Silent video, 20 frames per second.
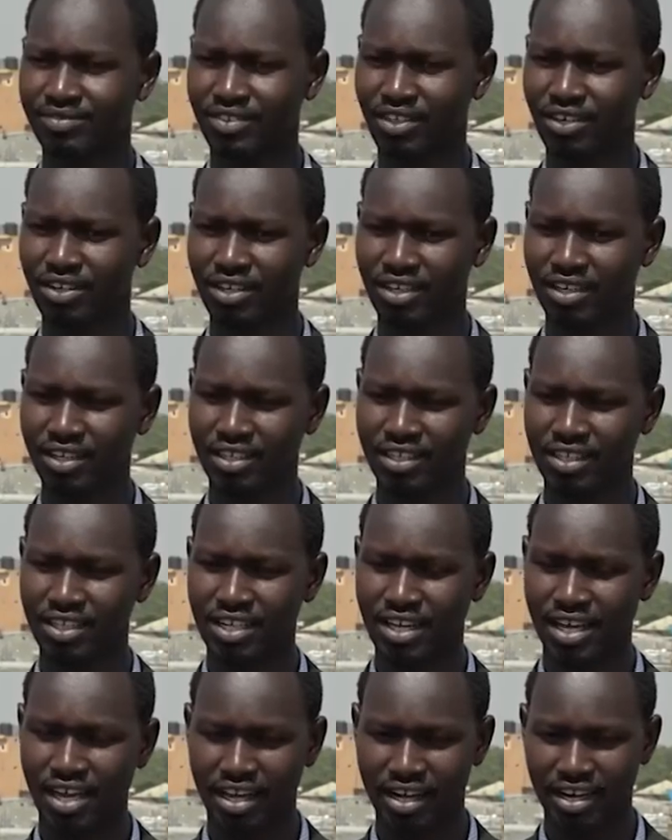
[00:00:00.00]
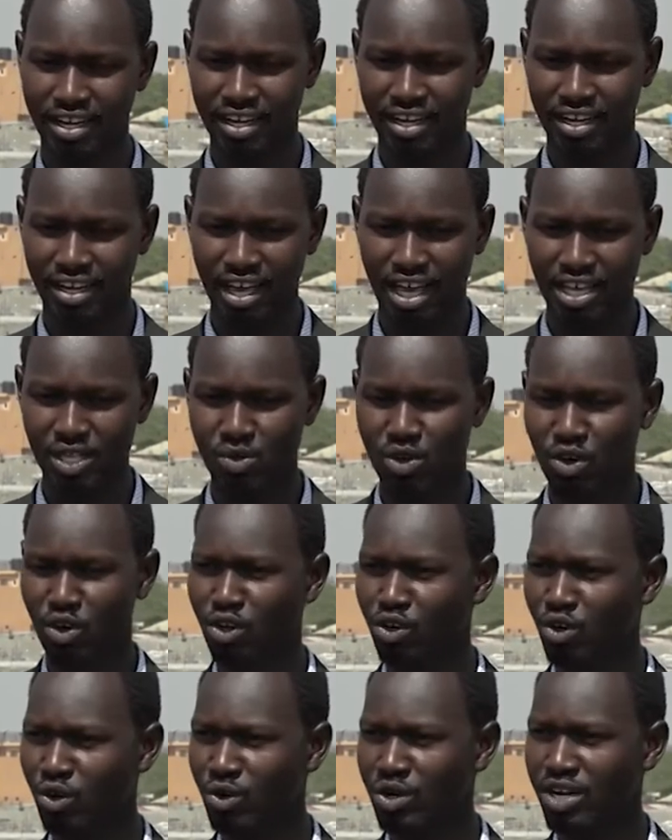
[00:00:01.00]
Okay. And as we
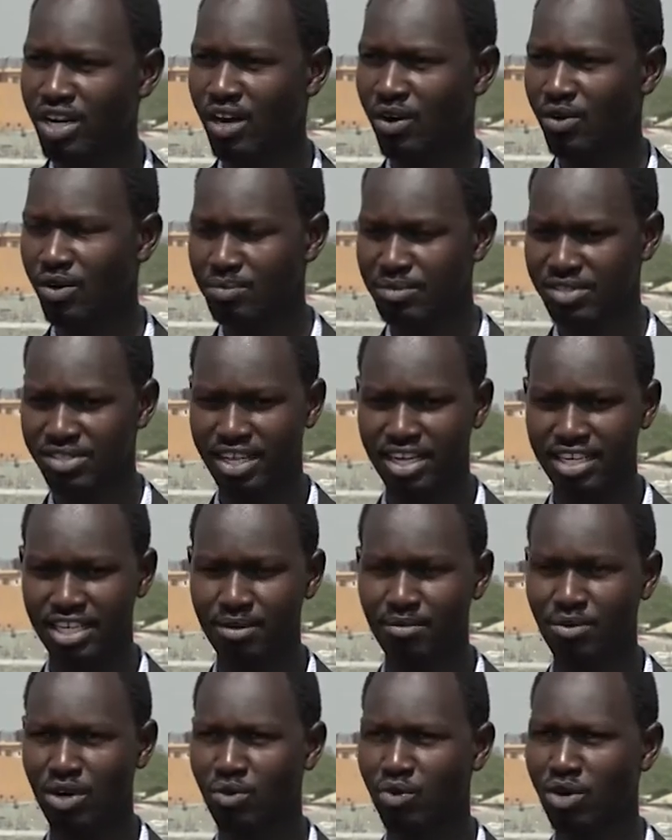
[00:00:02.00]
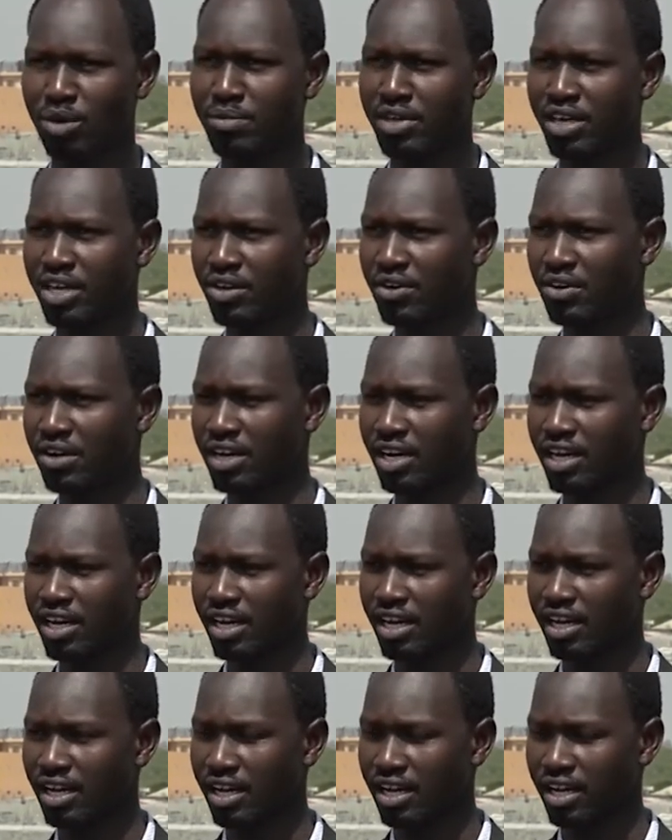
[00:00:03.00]
conclude now, Mr. Atem, what would be your
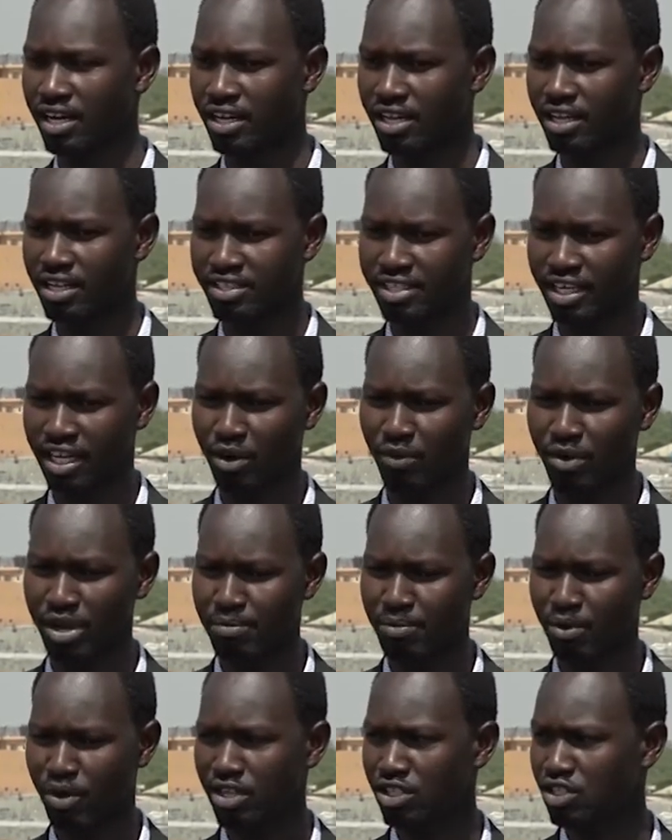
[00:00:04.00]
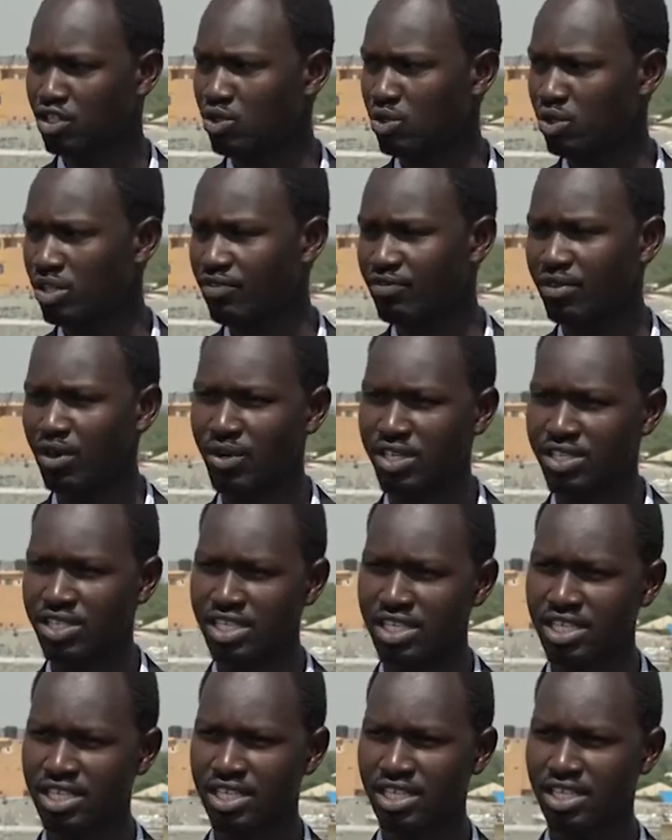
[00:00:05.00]
takeaway points to the viewers
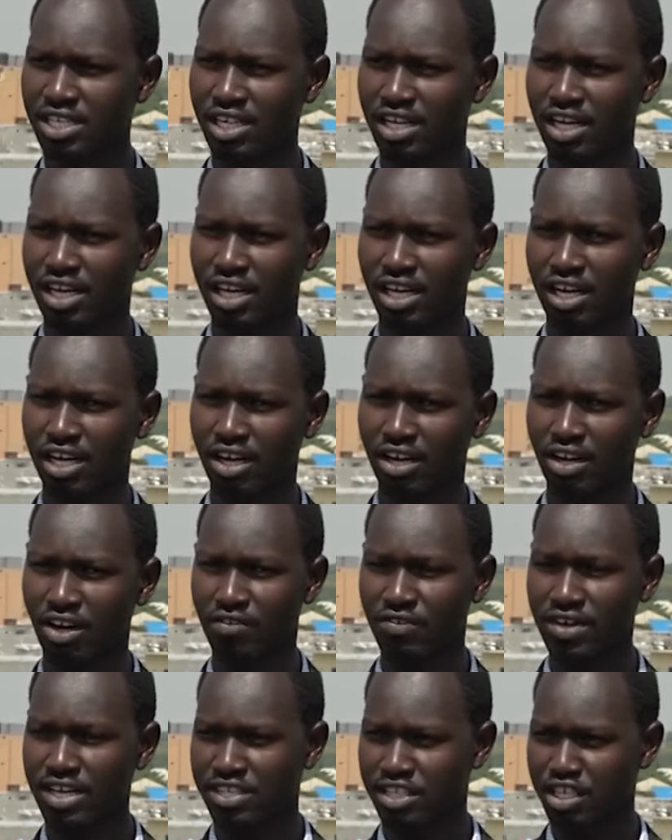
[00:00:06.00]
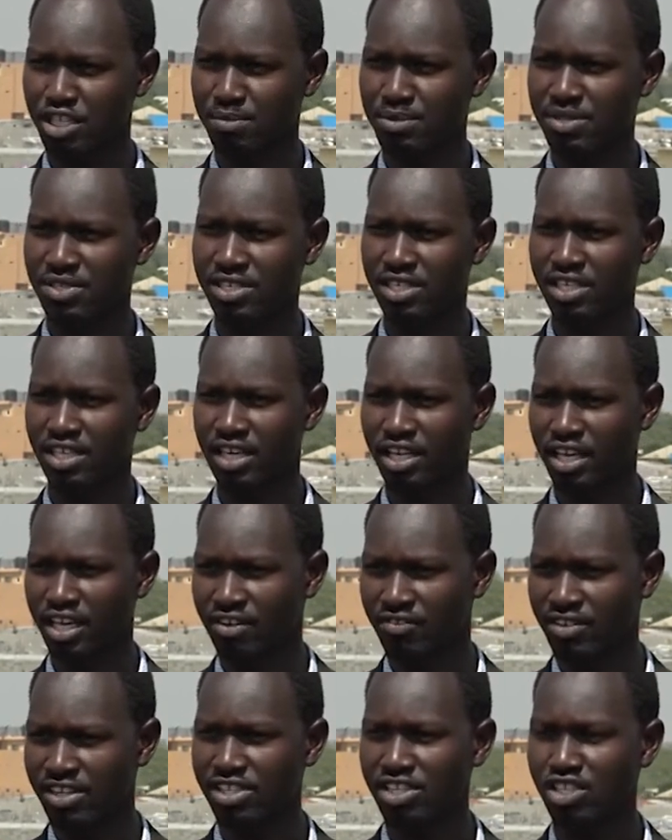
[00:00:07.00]
of SSBC
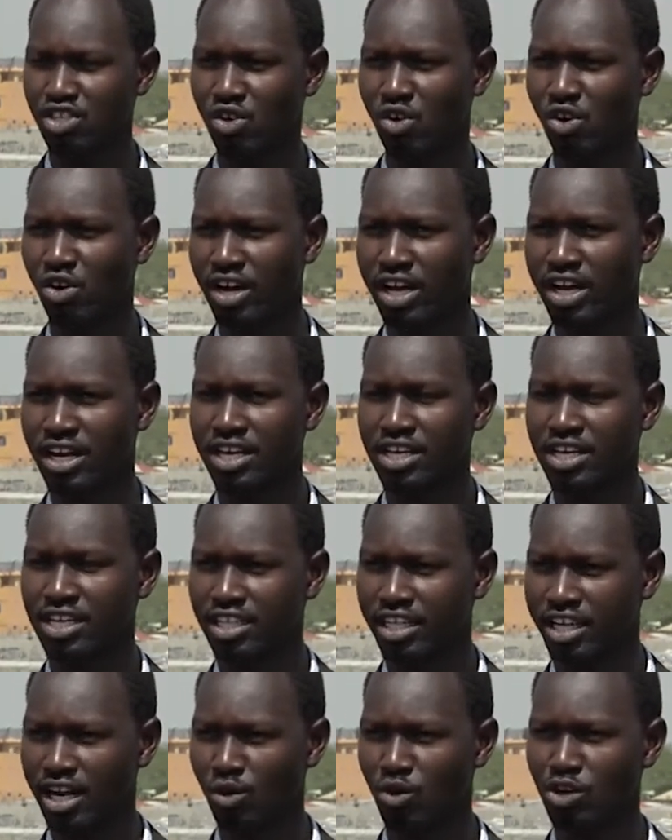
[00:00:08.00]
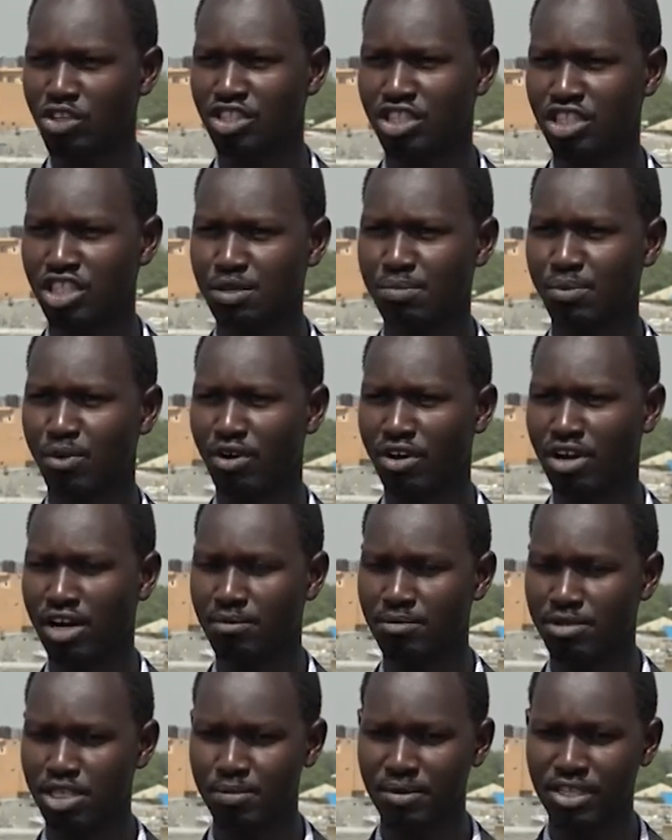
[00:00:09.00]
Investors Corner that are watching this
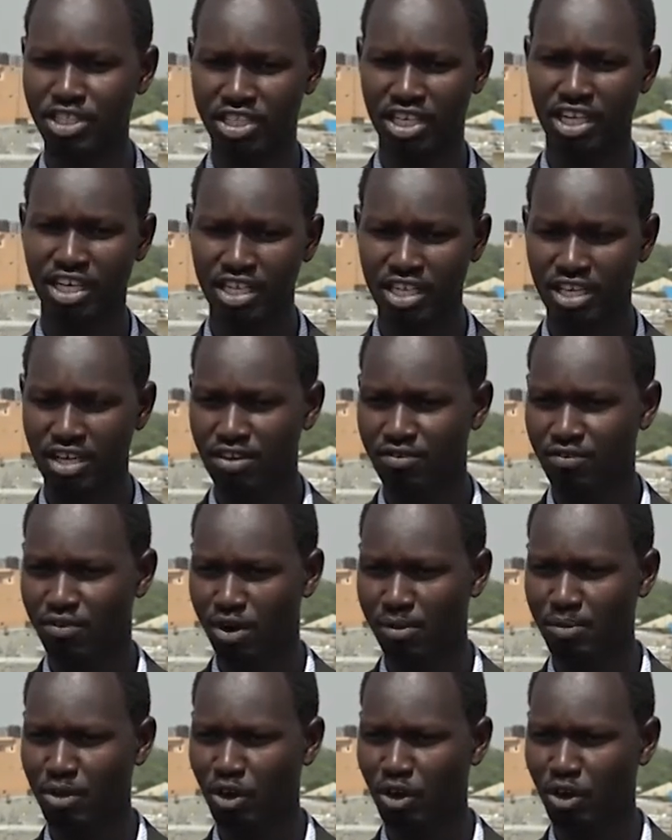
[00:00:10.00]
program, especially from